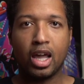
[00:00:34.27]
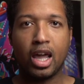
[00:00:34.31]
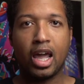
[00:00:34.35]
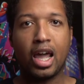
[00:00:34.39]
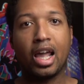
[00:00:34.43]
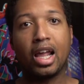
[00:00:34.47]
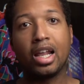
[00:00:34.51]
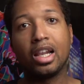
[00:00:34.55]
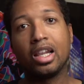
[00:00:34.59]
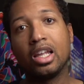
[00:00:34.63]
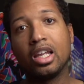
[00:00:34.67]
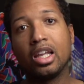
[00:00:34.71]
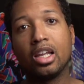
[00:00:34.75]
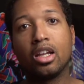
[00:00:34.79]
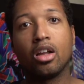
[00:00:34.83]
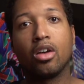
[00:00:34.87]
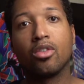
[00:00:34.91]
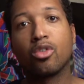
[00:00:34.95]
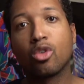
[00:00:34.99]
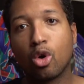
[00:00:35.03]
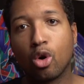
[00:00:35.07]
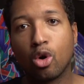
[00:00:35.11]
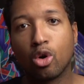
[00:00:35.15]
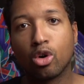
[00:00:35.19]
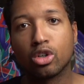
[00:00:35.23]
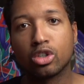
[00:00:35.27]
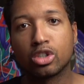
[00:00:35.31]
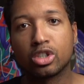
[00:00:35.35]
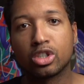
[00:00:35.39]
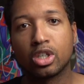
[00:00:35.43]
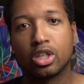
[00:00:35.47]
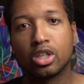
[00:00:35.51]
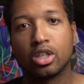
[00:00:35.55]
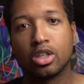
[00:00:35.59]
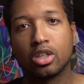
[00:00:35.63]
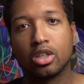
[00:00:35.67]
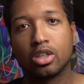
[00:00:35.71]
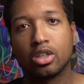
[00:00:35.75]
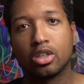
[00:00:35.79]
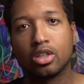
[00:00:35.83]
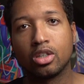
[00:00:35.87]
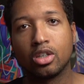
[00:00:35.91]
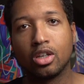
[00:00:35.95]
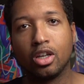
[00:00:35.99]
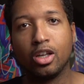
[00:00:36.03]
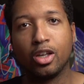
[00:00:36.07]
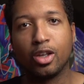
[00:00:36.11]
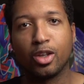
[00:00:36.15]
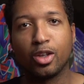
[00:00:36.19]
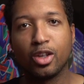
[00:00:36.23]
And then of course,
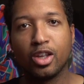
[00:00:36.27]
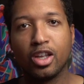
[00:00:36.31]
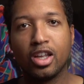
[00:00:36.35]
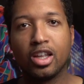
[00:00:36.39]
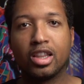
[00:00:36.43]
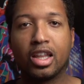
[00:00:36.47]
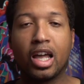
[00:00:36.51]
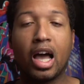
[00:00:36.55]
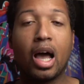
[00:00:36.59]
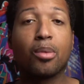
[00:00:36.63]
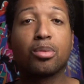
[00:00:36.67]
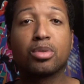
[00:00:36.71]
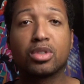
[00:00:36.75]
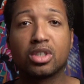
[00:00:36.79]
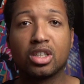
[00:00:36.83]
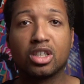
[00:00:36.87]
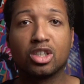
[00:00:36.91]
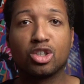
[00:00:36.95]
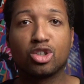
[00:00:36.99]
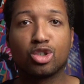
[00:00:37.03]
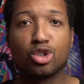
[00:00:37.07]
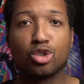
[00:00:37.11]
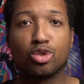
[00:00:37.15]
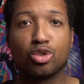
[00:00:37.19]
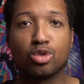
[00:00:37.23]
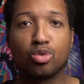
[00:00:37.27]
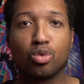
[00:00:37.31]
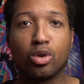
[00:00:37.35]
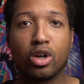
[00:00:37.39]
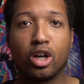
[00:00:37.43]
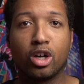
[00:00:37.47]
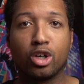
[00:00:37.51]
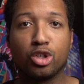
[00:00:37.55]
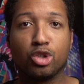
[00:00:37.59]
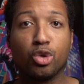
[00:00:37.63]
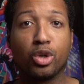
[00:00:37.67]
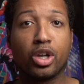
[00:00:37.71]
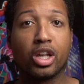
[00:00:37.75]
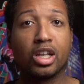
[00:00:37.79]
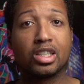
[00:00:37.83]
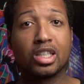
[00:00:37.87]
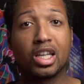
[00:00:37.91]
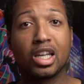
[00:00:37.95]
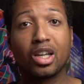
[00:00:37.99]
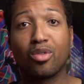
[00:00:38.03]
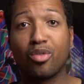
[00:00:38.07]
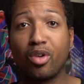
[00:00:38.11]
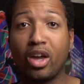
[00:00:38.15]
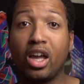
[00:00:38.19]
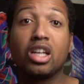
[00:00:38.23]
the opposite is true as well. You can
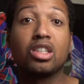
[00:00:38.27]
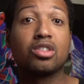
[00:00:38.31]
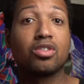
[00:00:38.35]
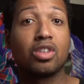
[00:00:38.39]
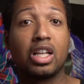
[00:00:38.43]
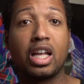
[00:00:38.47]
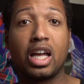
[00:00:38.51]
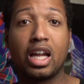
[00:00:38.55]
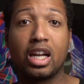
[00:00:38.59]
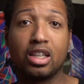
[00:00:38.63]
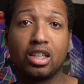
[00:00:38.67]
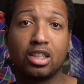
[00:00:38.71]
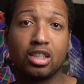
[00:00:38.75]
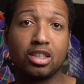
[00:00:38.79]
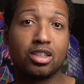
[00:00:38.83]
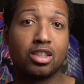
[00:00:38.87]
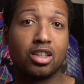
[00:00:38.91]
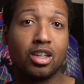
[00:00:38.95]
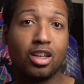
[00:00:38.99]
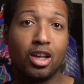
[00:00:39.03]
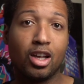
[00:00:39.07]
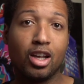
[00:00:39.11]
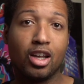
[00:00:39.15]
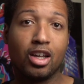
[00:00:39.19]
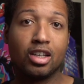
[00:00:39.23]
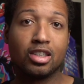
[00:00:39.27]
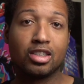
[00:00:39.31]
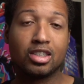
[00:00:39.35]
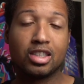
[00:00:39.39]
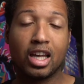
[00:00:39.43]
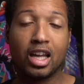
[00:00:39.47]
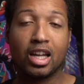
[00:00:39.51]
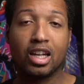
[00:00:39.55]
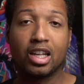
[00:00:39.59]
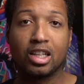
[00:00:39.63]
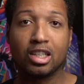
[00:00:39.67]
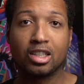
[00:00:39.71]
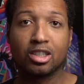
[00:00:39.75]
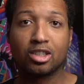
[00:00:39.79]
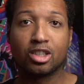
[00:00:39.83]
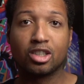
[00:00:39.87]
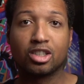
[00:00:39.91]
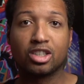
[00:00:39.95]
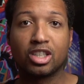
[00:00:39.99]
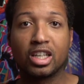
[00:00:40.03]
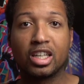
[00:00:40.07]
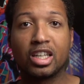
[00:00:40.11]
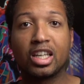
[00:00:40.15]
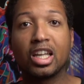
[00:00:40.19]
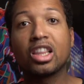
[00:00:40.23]
take advantage of a lot of these settings
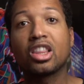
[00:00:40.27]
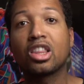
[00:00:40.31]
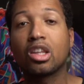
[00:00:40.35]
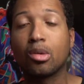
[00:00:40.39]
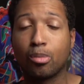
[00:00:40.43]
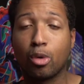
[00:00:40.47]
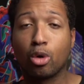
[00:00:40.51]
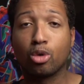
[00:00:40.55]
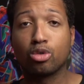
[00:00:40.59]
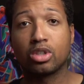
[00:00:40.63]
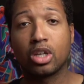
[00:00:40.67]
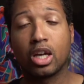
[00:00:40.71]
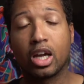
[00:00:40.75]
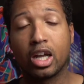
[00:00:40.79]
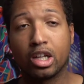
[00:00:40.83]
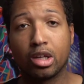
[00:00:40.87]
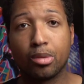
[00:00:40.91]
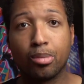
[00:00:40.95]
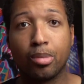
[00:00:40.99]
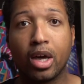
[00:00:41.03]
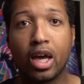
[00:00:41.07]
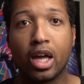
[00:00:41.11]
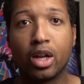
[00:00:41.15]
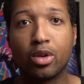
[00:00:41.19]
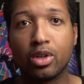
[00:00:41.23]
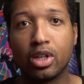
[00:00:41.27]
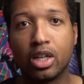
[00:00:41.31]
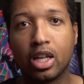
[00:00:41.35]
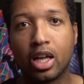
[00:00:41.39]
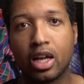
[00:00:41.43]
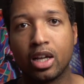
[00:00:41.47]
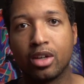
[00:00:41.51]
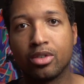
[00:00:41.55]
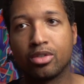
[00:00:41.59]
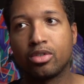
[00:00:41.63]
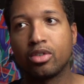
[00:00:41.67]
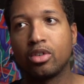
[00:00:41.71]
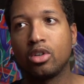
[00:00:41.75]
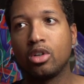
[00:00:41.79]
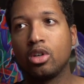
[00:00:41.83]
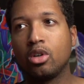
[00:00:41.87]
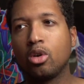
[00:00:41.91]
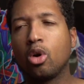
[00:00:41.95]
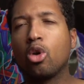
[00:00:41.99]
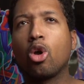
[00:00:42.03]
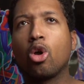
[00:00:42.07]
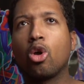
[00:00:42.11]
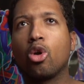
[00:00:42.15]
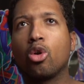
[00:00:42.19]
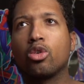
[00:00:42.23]
to get the most out of your battery life,
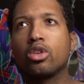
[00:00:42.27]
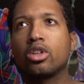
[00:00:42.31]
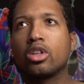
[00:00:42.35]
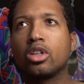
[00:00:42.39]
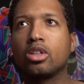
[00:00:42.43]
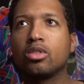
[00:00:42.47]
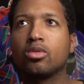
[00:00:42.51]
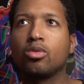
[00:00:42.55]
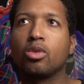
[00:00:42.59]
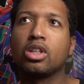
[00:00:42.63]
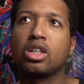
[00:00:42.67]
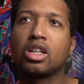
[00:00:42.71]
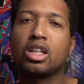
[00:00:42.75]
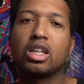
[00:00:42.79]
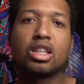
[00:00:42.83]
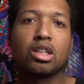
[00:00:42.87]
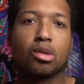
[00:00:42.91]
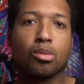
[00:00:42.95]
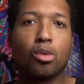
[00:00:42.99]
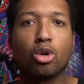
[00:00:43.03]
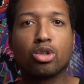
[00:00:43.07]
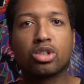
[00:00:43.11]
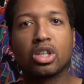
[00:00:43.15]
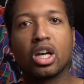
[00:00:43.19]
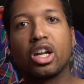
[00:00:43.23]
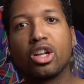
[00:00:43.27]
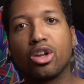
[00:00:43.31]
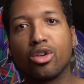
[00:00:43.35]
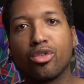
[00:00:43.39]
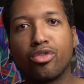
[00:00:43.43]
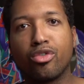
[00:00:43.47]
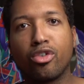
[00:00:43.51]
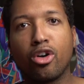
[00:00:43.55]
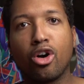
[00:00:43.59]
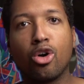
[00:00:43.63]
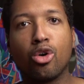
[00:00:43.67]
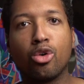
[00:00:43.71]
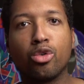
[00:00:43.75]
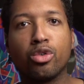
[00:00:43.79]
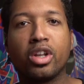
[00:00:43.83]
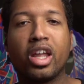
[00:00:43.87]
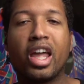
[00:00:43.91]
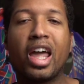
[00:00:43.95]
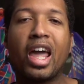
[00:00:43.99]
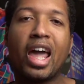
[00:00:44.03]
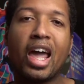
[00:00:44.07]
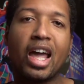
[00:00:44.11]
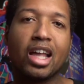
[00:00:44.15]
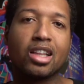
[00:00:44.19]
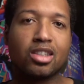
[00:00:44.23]
to get the most out of your phone
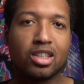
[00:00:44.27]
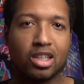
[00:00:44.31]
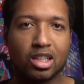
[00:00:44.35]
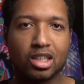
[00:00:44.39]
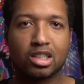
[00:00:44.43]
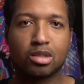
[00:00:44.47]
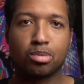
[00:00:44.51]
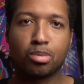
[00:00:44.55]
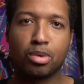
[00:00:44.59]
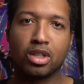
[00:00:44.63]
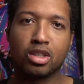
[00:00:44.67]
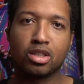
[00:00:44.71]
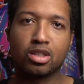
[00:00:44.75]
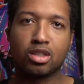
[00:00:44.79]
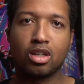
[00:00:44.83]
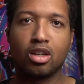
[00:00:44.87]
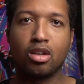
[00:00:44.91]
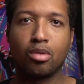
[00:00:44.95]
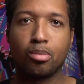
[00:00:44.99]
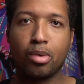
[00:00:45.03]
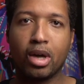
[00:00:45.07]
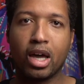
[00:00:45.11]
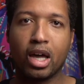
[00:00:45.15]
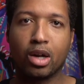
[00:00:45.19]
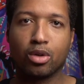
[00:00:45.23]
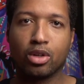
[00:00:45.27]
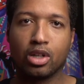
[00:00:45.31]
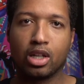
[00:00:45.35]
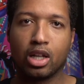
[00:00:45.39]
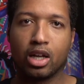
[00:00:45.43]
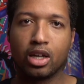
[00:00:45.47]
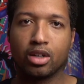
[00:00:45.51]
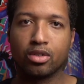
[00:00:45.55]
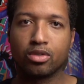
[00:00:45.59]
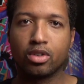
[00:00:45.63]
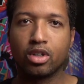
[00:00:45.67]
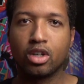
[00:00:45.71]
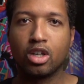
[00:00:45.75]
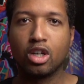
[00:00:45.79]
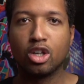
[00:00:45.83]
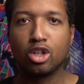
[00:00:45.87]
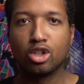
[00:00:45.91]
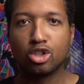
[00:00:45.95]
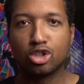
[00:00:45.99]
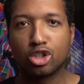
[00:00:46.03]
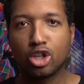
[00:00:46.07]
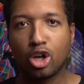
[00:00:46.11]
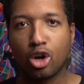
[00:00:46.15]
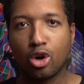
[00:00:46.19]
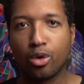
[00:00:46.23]
at the expense of battery life.
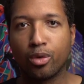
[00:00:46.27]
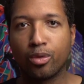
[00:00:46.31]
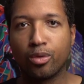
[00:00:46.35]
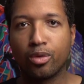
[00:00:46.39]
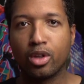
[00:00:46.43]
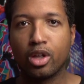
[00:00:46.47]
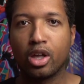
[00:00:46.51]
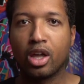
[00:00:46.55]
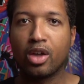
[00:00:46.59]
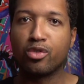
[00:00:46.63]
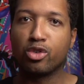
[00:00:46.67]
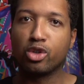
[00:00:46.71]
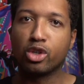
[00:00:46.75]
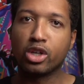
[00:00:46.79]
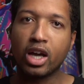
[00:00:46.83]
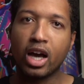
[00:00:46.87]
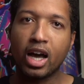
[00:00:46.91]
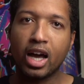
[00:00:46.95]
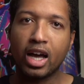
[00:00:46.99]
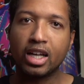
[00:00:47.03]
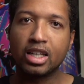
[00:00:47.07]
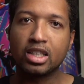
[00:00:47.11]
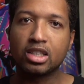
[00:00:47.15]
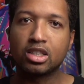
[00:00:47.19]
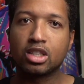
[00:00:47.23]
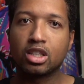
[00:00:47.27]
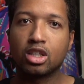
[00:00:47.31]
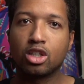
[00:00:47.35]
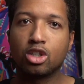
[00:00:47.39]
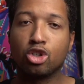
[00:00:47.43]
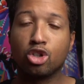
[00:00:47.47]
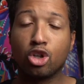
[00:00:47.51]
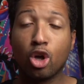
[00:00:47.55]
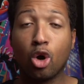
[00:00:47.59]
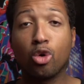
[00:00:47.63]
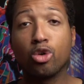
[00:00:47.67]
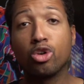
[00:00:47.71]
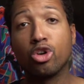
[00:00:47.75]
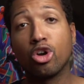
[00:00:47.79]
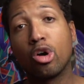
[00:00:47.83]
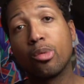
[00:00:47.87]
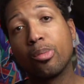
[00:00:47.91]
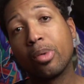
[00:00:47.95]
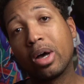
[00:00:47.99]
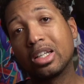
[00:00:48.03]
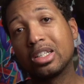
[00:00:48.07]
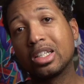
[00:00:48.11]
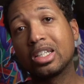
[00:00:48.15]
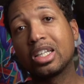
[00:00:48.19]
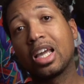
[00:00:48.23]
So if you guys don't know
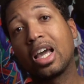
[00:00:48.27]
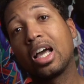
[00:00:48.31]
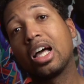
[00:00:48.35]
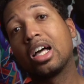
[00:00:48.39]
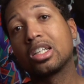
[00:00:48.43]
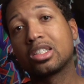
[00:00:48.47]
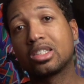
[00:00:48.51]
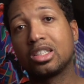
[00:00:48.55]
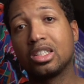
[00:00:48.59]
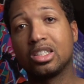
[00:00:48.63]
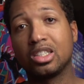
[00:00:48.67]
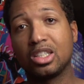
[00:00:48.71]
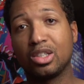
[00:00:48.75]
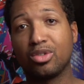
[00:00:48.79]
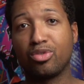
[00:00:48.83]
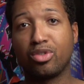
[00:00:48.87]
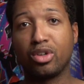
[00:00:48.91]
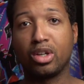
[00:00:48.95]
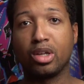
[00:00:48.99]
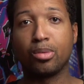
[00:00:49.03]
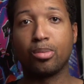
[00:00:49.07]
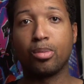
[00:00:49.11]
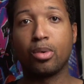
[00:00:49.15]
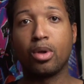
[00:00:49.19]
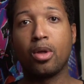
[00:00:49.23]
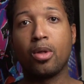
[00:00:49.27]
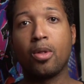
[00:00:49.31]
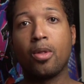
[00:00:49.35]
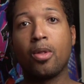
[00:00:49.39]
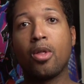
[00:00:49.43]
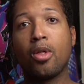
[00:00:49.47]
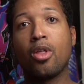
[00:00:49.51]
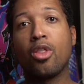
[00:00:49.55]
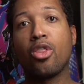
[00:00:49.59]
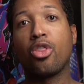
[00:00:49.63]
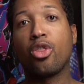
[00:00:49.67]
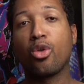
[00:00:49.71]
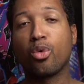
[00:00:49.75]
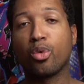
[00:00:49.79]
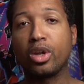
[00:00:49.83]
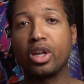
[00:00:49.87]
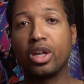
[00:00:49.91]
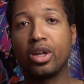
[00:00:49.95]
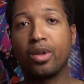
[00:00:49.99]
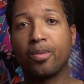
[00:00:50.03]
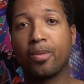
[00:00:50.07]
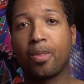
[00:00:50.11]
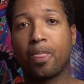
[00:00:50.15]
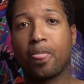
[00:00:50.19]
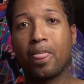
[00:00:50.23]
about the Galaxy Z Flip
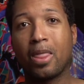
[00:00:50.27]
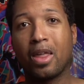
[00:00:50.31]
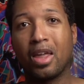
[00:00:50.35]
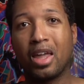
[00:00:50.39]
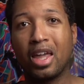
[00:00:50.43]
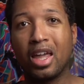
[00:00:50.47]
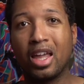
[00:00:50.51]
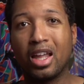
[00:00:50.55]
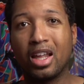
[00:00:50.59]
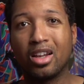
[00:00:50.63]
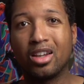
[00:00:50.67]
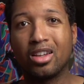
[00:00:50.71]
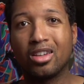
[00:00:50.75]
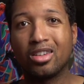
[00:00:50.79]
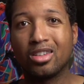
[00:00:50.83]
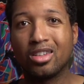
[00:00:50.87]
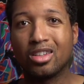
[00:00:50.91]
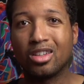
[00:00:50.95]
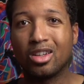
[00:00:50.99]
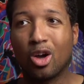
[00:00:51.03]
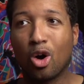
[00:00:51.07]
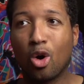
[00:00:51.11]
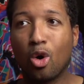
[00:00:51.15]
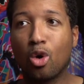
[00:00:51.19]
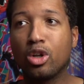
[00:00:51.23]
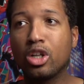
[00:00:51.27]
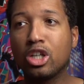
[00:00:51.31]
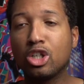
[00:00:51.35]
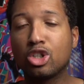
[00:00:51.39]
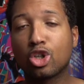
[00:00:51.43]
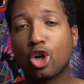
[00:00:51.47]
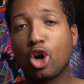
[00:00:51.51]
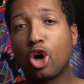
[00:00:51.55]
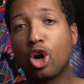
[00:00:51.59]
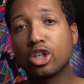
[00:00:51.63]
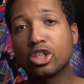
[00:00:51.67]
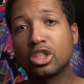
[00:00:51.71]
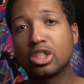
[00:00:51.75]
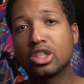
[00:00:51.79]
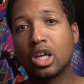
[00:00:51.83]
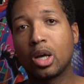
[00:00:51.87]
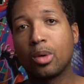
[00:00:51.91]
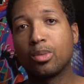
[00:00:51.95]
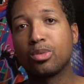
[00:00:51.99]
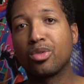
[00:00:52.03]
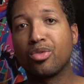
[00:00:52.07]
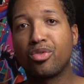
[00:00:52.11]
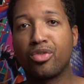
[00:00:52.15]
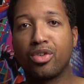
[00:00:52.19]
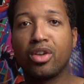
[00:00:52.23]
3, it only charges
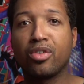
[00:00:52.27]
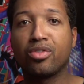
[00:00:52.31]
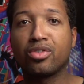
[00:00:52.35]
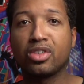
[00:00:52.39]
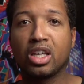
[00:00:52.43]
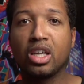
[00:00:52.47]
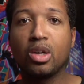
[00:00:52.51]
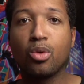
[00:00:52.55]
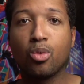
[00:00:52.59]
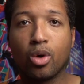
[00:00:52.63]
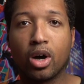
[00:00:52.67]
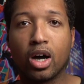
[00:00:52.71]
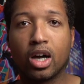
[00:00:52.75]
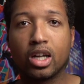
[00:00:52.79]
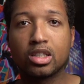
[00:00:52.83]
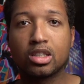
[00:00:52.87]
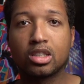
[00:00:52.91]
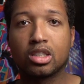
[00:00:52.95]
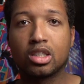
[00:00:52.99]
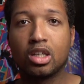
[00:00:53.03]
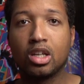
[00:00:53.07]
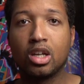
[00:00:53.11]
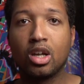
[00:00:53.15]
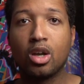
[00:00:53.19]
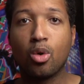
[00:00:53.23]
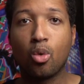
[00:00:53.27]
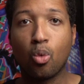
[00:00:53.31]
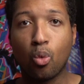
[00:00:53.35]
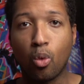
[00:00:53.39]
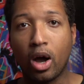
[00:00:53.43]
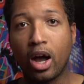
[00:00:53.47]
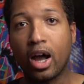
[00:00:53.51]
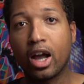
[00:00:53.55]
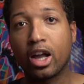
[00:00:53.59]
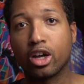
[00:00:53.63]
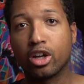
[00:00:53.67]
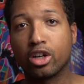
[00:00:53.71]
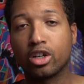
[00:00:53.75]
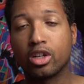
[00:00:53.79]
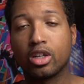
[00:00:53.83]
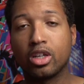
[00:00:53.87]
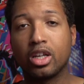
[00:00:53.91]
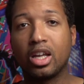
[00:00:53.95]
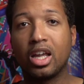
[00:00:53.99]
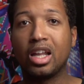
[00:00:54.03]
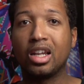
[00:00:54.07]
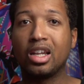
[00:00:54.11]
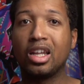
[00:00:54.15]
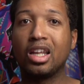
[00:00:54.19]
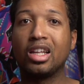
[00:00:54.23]
up to 15 watts wired
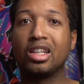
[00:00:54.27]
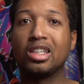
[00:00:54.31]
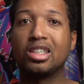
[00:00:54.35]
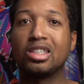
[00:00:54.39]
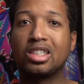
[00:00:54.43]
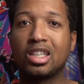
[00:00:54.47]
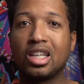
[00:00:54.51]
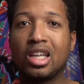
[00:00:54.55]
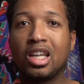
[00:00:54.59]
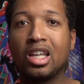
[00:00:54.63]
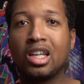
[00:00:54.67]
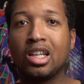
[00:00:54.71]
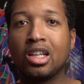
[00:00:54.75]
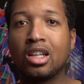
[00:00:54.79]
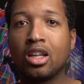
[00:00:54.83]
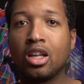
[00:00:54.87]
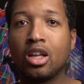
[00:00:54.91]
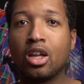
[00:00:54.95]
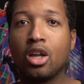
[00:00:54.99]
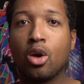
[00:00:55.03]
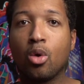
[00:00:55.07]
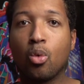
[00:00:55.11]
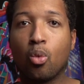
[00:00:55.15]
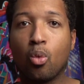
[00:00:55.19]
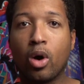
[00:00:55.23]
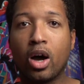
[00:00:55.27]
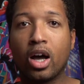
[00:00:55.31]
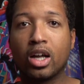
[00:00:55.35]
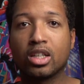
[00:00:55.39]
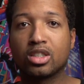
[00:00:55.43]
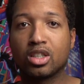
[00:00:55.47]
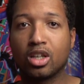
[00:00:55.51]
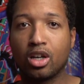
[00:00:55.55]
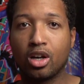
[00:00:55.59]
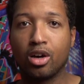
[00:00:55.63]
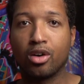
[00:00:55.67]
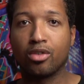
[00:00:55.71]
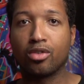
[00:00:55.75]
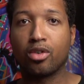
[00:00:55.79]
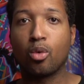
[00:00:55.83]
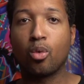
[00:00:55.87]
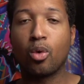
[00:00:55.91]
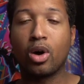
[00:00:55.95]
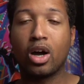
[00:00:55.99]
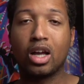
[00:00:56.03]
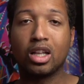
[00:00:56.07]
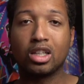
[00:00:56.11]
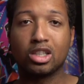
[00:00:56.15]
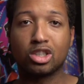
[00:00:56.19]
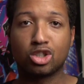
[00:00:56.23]
and then 10 watts of
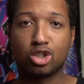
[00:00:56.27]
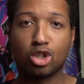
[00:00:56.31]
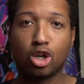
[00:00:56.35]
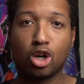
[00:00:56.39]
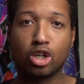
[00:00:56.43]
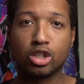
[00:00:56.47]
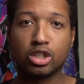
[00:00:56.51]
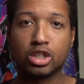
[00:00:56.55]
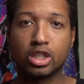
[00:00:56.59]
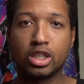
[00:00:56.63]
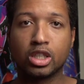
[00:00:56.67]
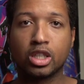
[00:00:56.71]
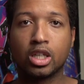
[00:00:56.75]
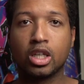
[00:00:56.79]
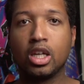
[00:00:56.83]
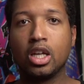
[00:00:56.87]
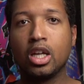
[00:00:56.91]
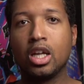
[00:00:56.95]
wireless charging.